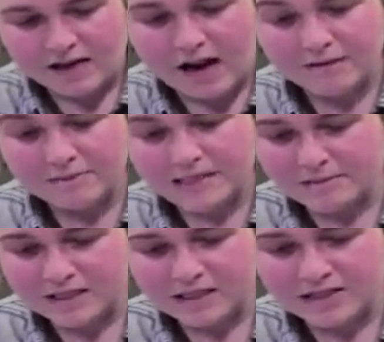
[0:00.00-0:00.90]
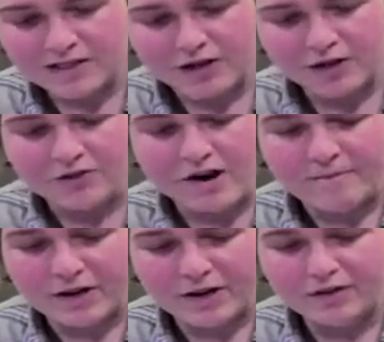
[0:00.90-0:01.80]
I'm tempted to start growing
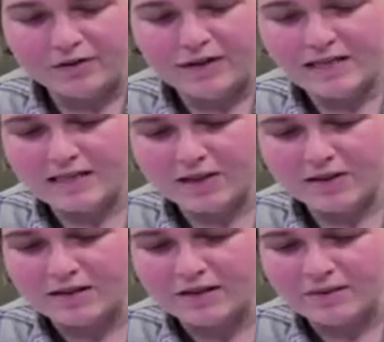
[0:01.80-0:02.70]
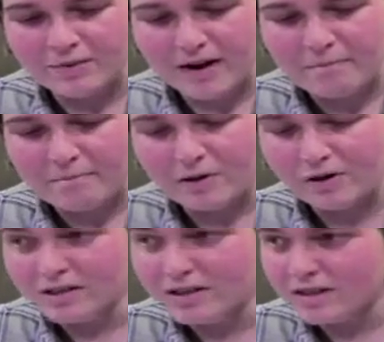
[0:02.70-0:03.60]
my own. They sell these great
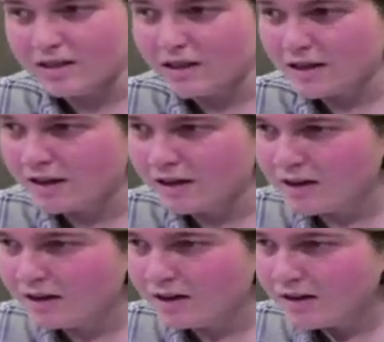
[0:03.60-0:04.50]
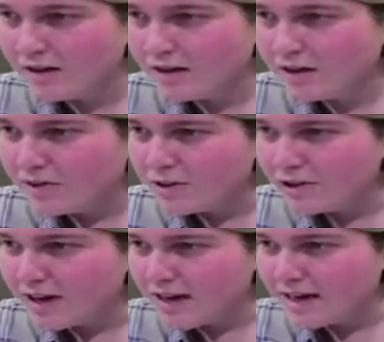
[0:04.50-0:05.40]
boxes,
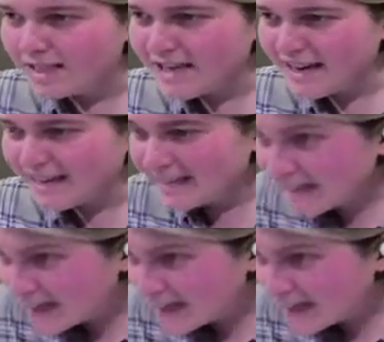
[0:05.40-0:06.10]
which are, hi Jay,